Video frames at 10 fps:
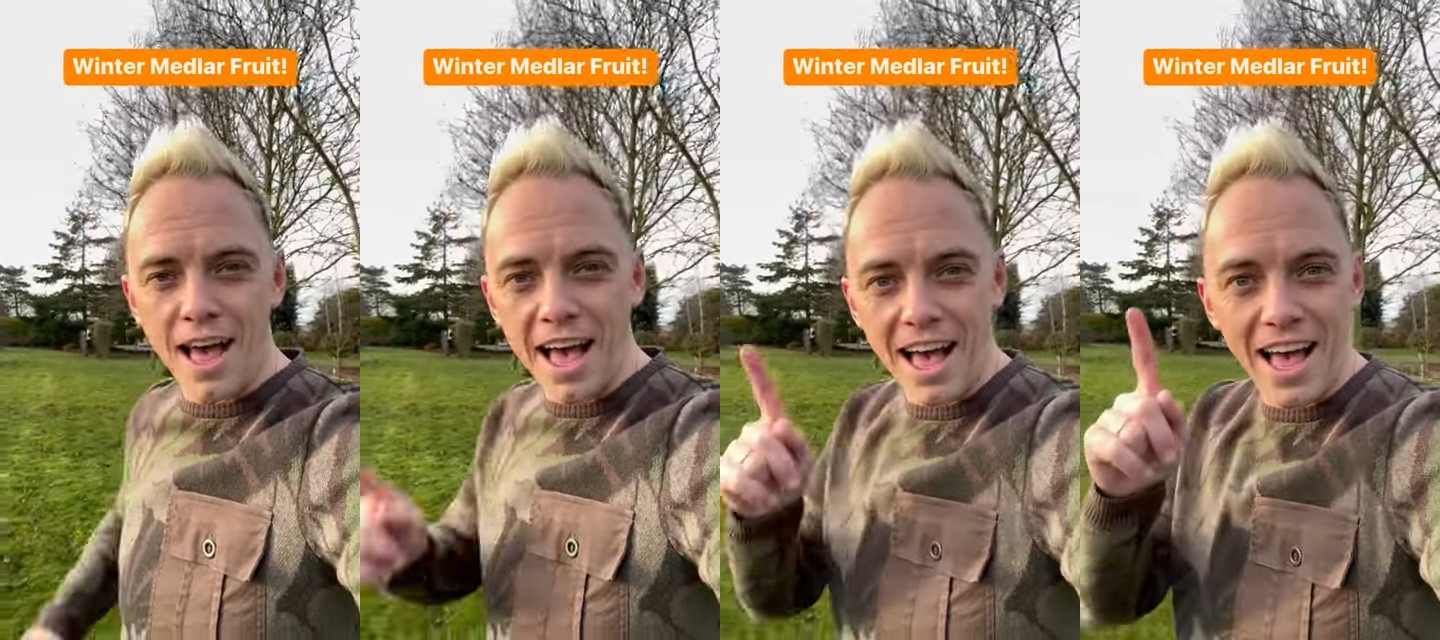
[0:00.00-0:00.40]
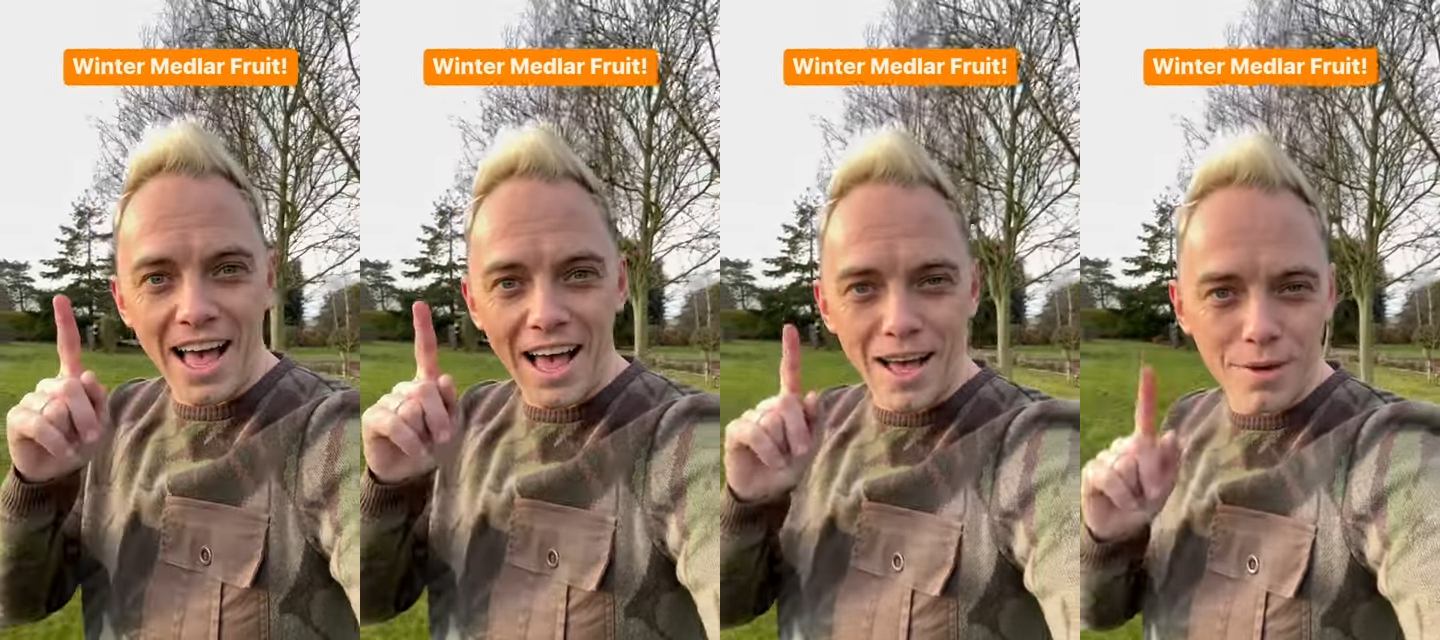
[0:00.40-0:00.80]

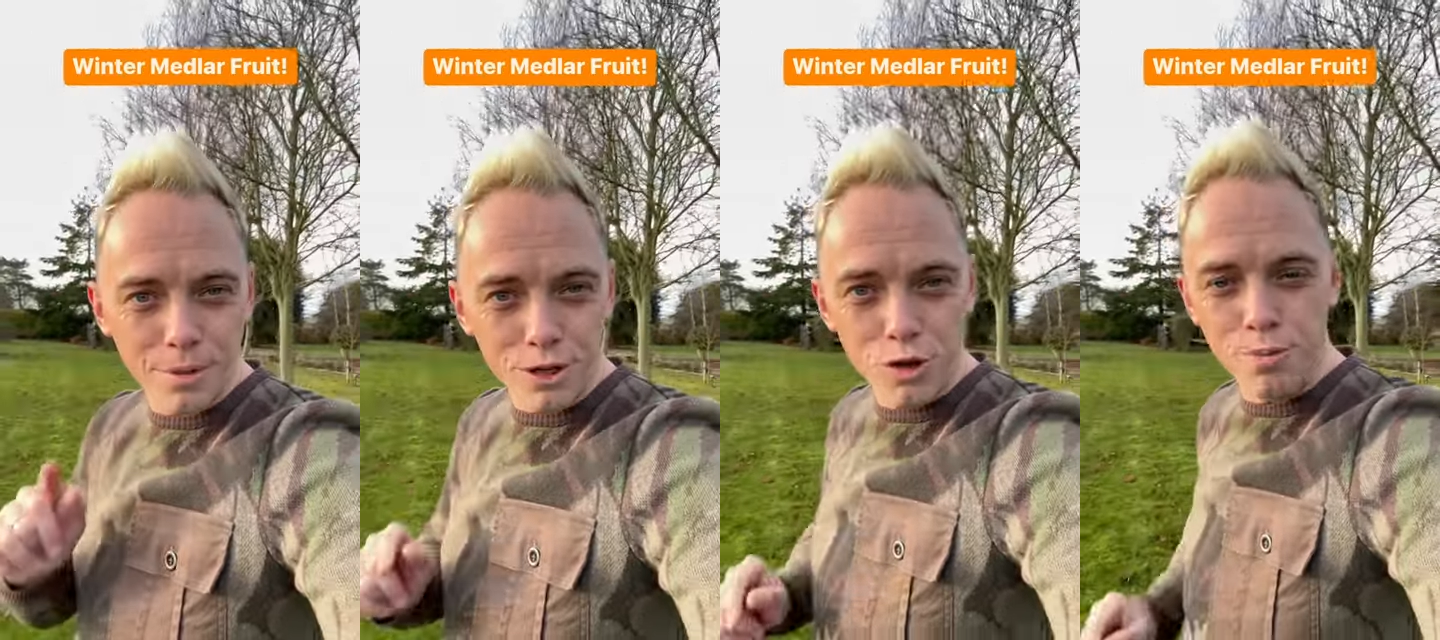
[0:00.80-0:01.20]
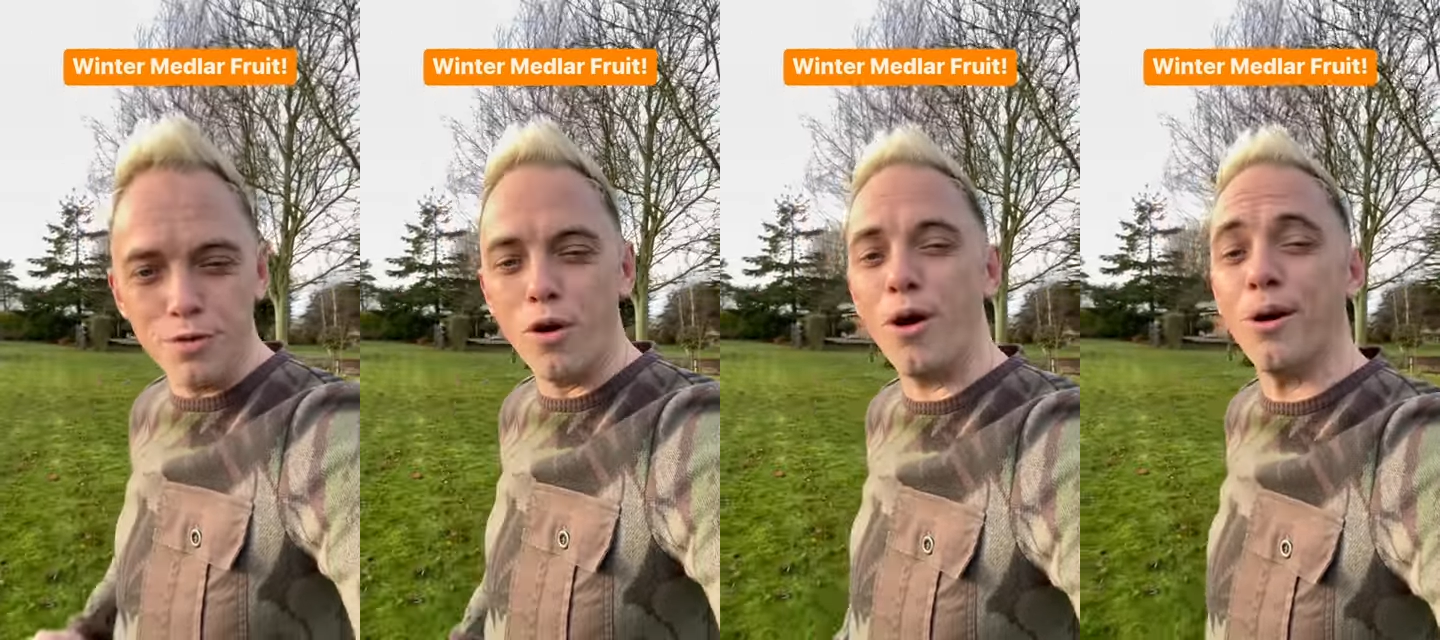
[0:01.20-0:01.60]
Haha, but you'd
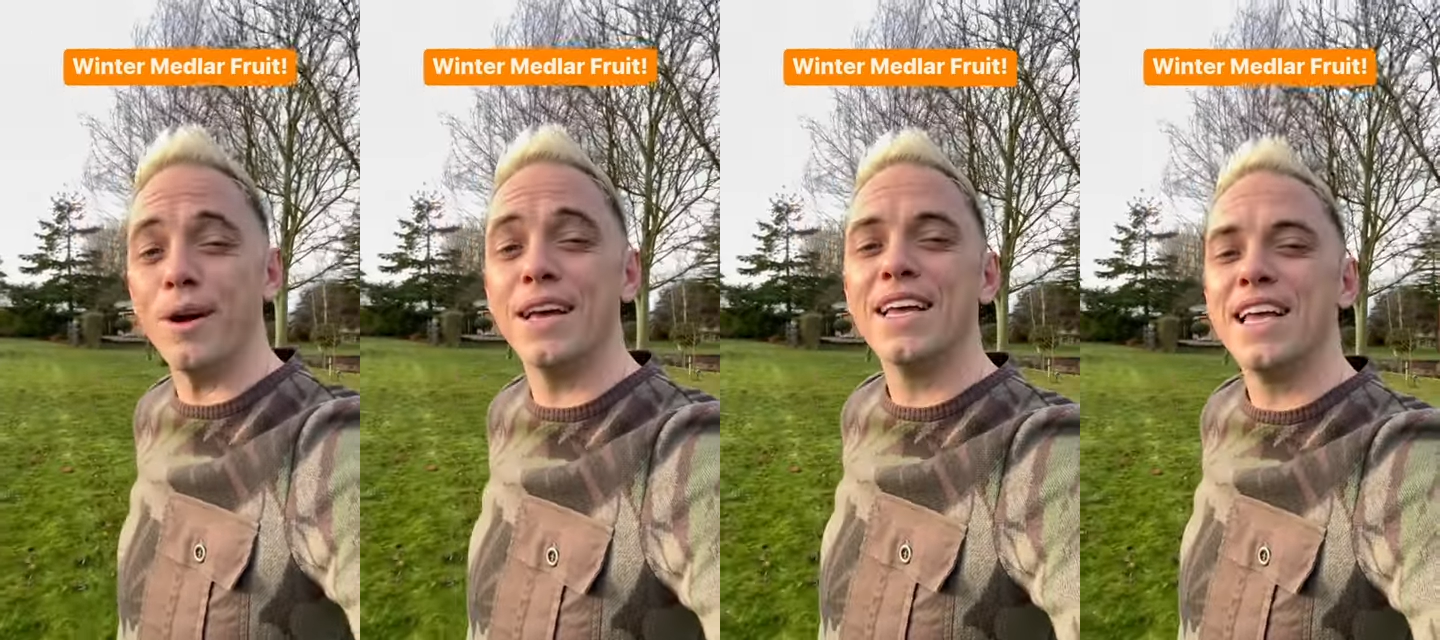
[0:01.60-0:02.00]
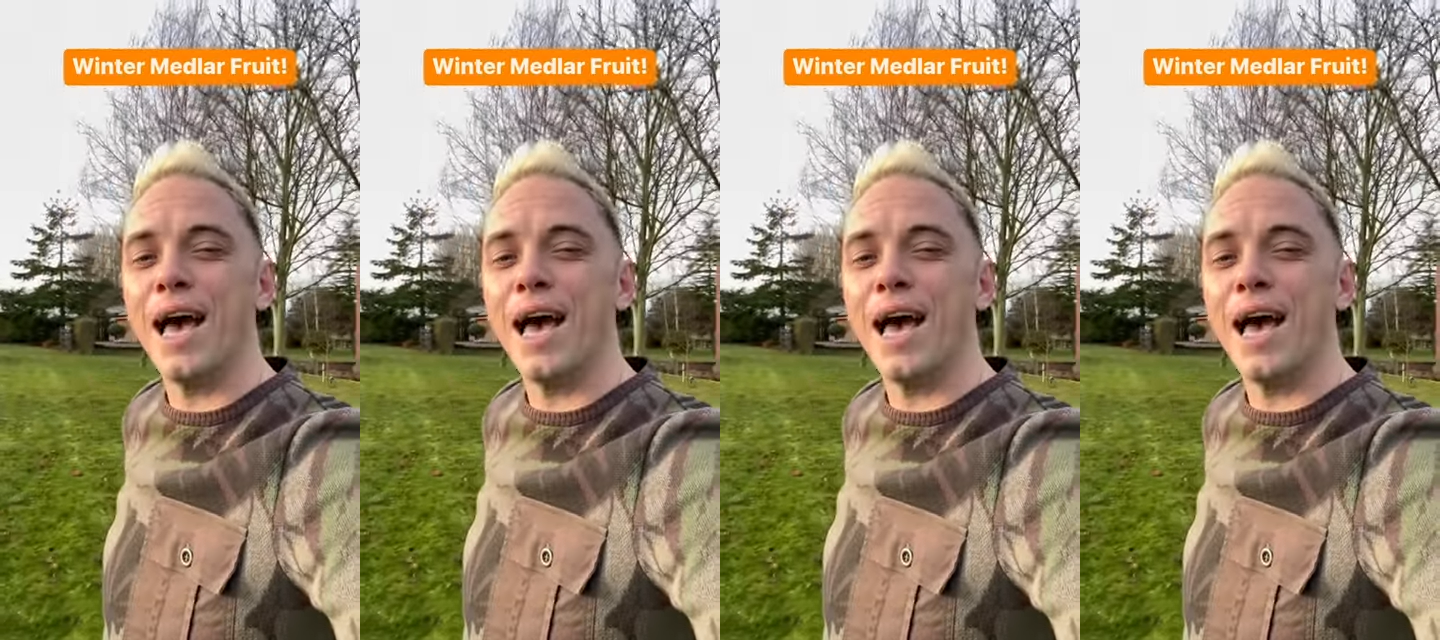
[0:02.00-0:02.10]
be wrong.